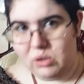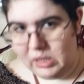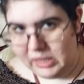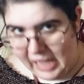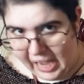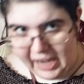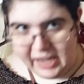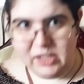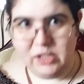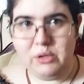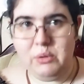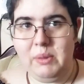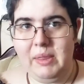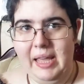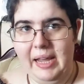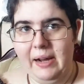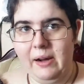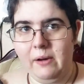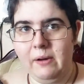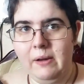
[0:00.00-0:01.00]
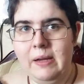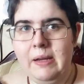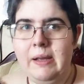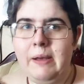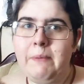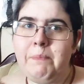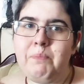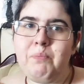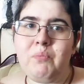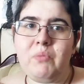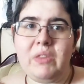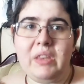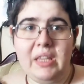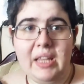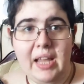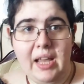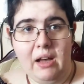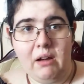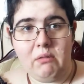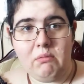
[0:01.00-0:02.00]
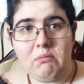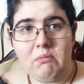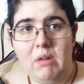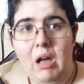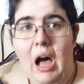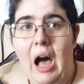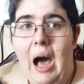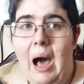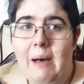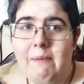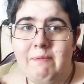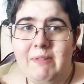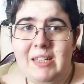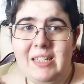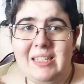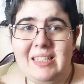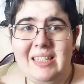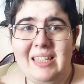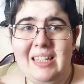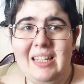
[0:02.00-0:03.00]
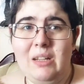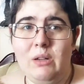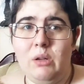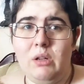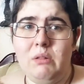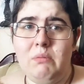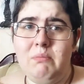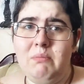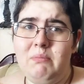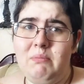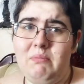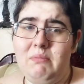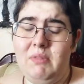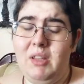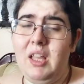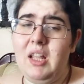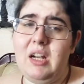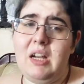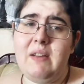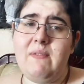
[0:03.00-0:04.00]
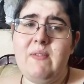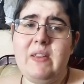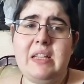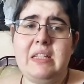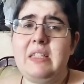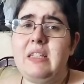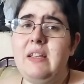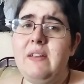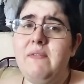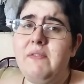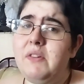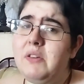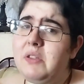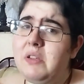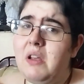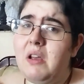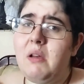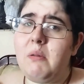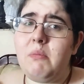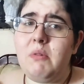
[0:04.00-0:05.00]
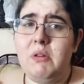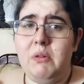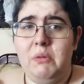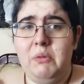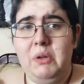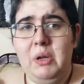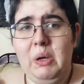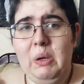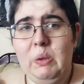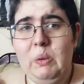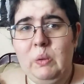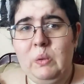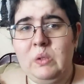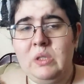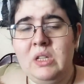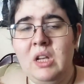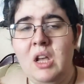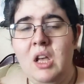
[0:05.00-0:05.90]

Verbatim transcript: I do there. Now, obviously, or not obviously for some, who knows,